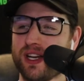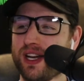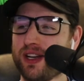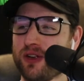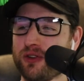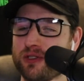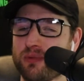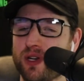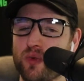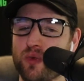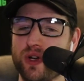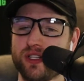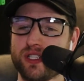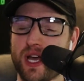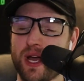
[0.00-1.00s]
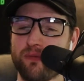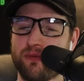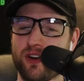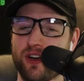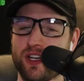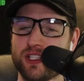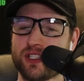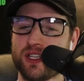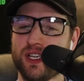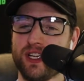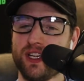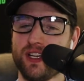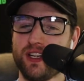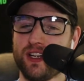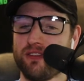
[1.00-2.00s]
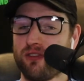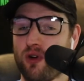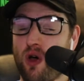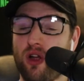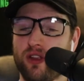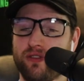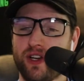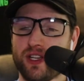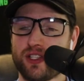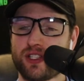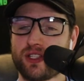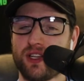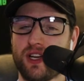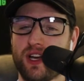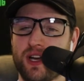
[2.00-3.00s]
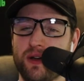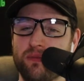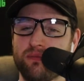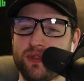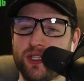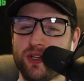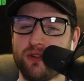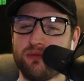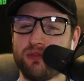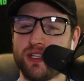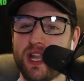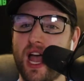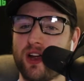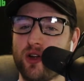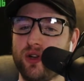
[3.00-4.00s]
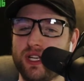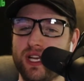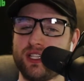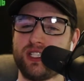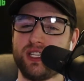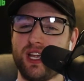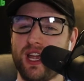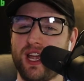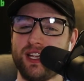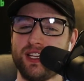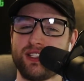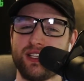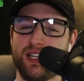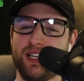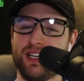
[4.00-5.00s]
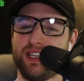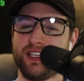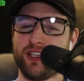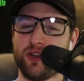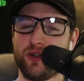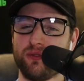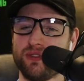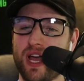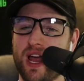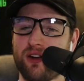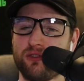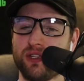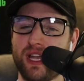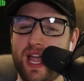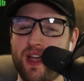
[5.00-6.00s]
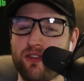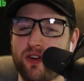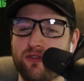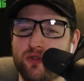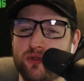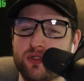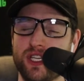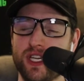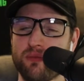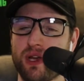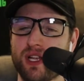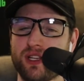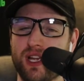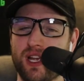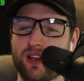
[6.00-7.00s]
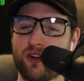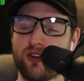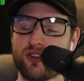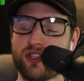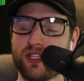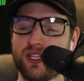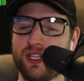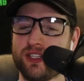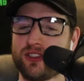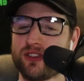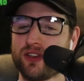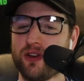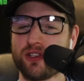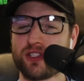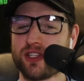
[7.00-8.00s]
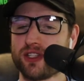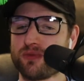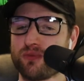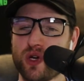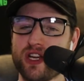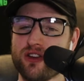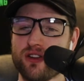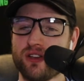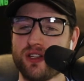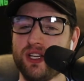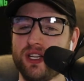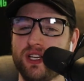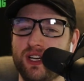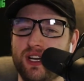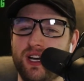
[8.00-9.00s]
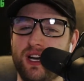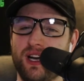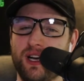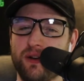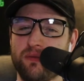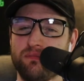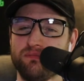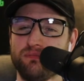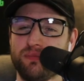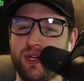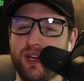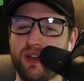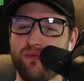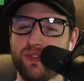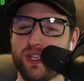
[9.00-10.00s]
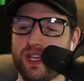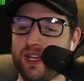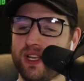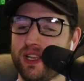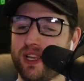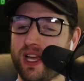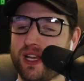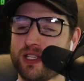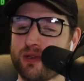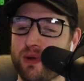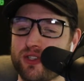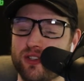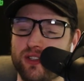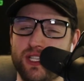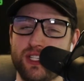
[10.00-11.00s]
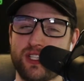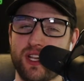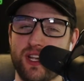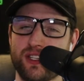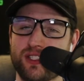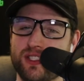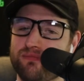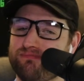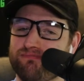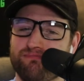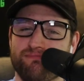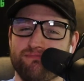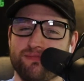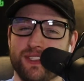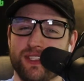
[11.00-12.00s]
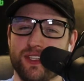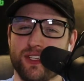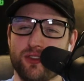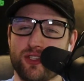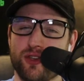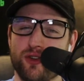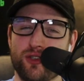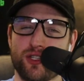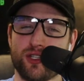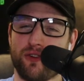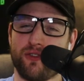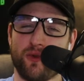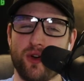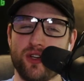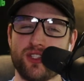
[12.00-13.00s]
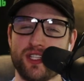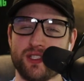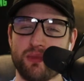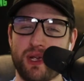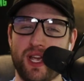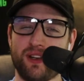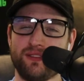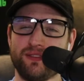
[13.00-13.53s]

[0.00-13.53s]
And I know it's been a weird time for us, for all of us, not going to NCAAs, not really having our full team at Hershey. So it's just weird. But like Spencer Lee says, excuses are for wussies, man.